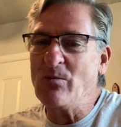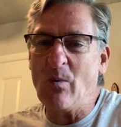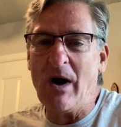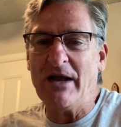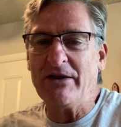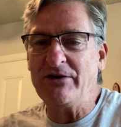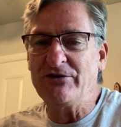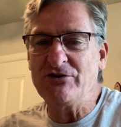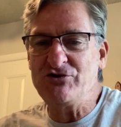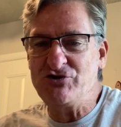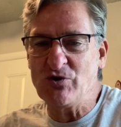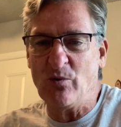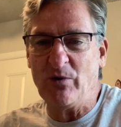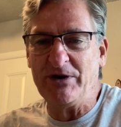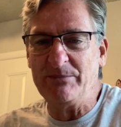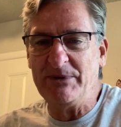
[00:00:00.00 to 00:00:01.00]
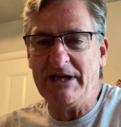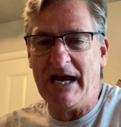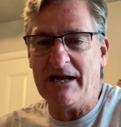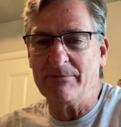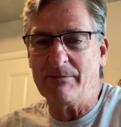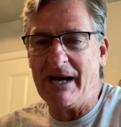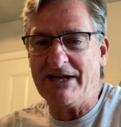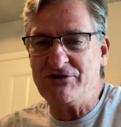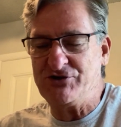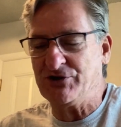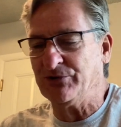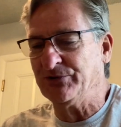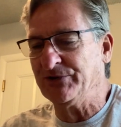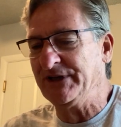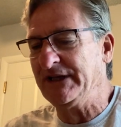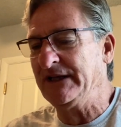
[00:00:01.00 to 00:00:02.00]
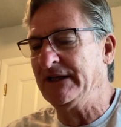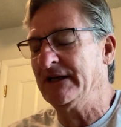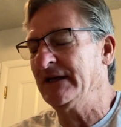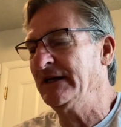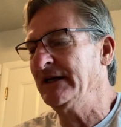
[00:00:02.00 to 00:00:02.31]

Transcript: I want you to join me on my journey.